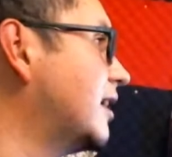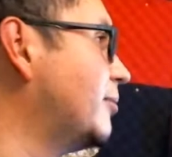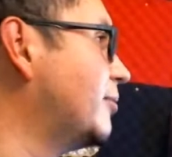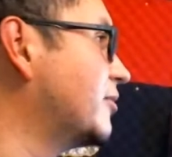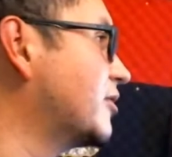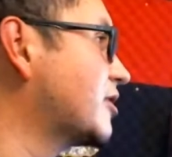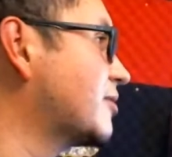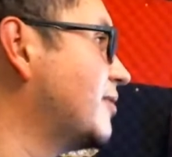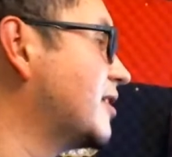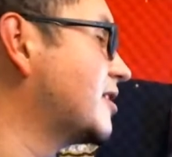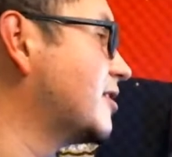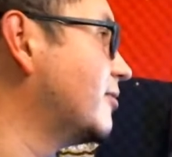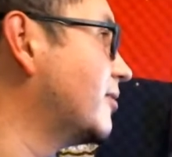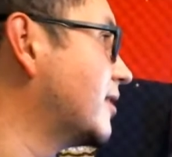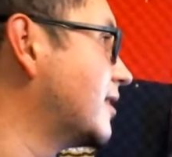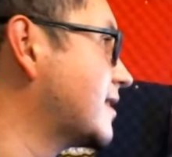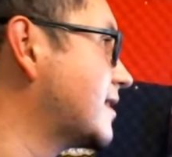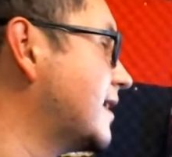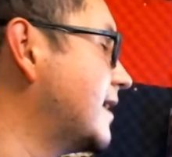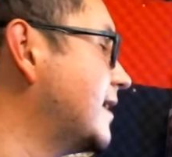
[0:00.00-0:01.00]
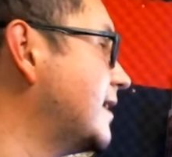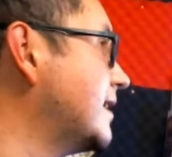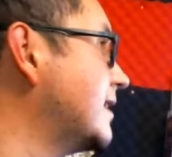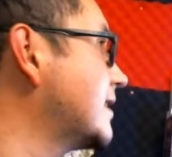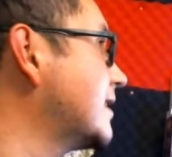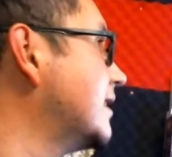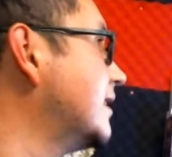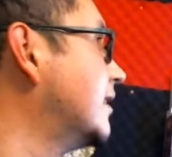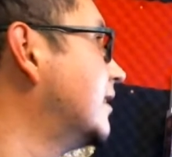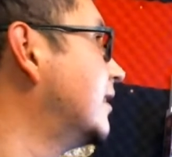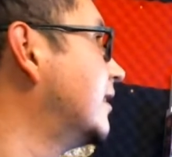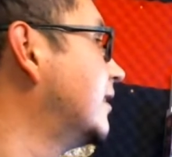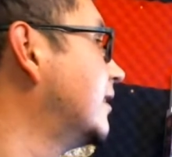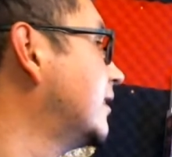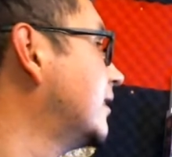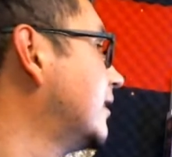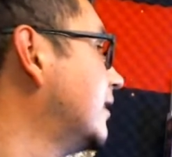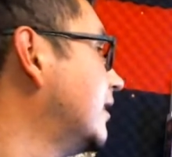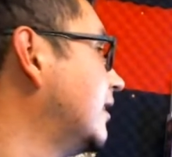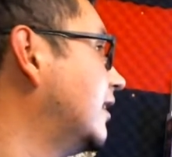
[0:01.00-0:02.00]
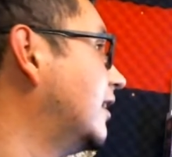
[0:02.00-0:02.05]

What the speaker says: I'm just messing with the settings here.